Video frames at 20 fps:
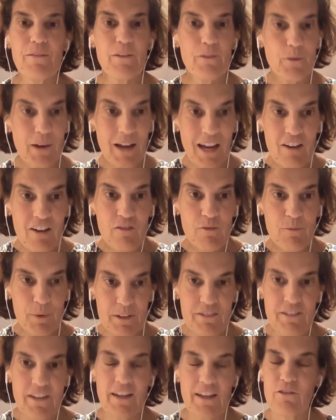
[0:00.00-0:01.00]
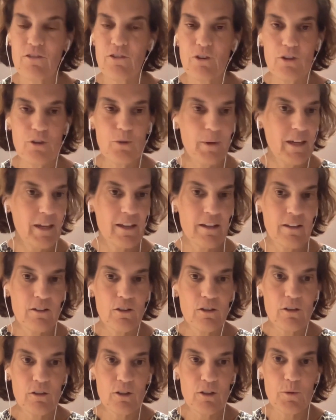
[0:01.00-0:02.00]
If you have breast cancer, you
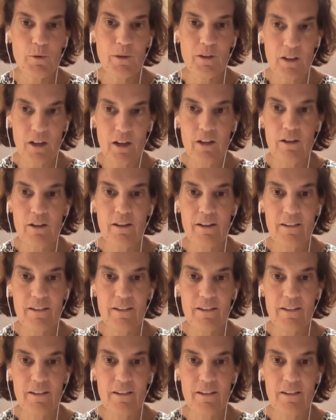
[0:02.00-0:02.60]
cannot